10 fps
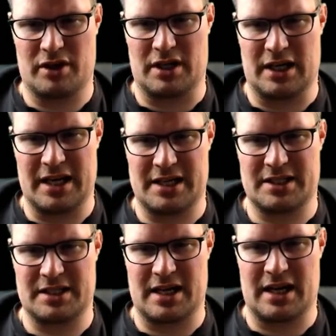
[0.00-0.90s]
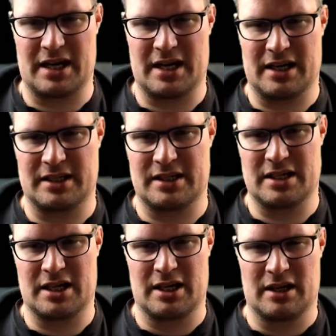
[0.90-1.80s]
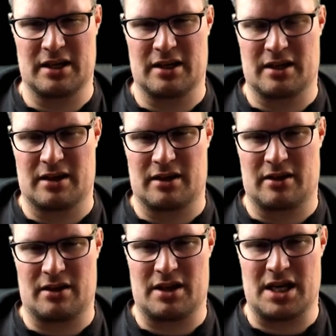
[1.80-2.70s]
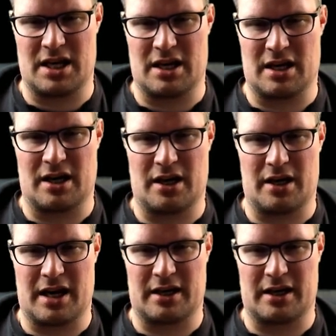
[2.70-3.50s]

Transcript: the list and the uh,